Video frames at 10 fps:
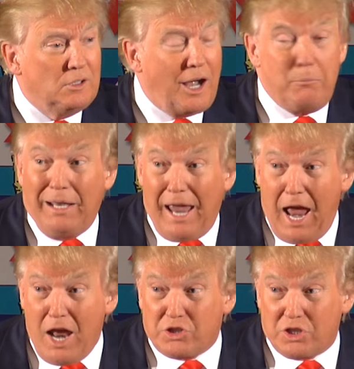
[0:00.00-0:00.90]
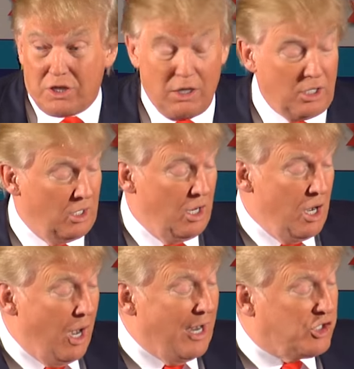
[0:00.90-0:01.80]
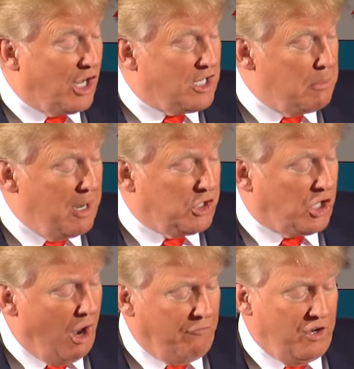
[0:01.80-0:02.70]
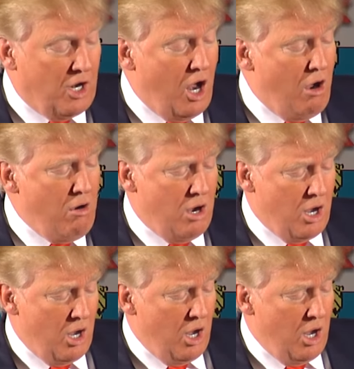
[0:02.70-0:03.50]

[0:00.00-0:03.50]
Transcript: I'm last. And I said to myself, you know,